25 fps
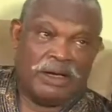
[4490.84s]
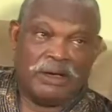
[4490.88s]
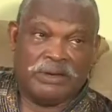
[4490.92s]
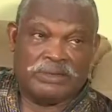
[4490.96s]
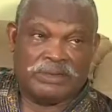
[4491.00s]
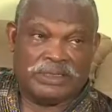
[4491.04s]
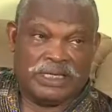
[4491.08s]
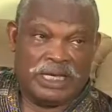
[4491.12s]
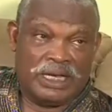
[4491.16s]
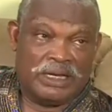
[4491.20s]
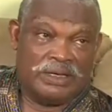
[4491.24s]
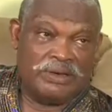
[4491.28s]

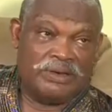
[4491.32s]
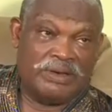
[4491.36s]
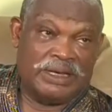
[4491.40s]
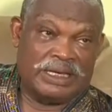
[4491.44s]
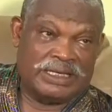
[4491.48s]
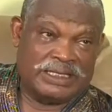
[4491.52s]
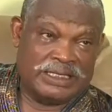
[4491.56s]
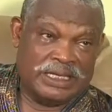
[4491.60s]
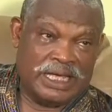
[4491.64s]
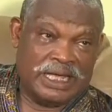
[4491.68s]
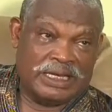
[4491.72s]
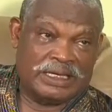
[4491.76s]
I'll tell you
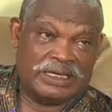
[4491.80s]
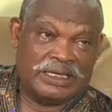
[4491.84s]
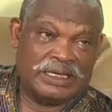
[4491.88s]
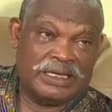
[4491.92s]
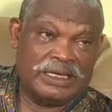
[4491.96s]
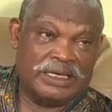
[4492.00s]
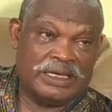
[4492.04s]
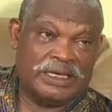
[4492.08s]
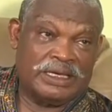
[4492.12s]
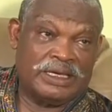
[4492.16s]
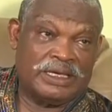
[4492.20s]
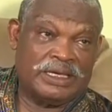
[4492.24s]

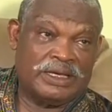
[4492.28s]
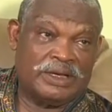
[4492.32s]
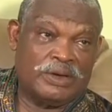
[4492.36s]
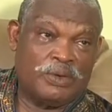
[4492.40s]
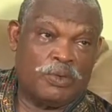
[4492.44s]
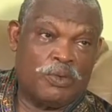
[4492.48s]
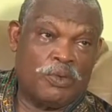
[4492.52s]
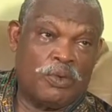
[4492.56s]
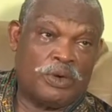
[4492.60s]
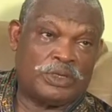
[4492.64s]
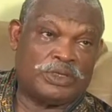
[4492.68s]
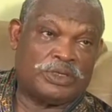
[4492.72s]
exactly
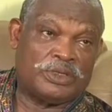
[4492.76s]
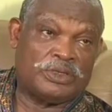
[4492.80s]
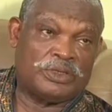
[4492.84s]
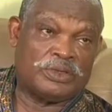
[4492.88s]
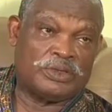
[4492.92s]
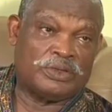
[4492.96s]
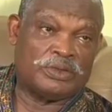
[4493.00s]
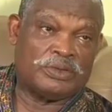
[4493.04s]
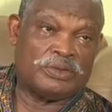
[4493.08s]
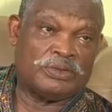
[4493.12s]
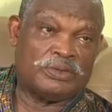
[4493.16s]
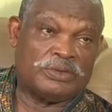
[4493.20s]
what you
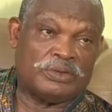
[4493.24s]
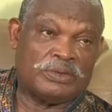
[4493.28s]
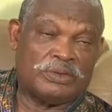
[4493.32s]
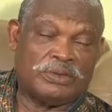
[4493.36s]
do.